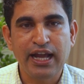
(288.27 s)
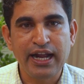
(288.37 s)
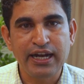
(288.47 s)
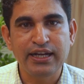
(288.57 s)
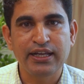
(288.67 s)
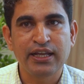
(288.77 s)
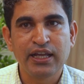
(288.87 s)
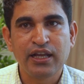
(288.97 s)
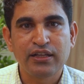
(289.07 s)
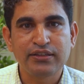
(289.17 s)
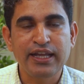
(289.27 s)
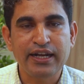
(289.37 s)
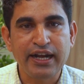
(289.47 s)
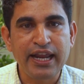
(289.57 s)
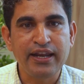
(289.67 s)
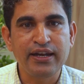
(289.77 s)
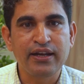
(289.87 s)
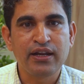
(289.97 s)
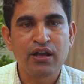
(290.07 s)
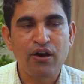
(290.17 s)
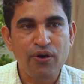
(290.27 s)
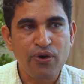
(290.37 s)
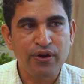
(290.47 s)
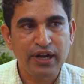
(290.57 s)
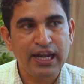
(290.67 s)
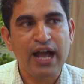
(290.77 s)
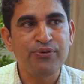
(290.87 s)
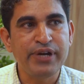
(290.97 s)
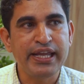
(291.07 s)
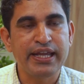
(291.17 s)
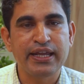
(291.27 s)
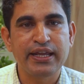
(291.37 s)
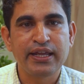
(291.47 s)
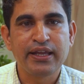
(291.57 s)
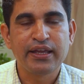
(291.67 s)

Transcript: and the rain or cloudy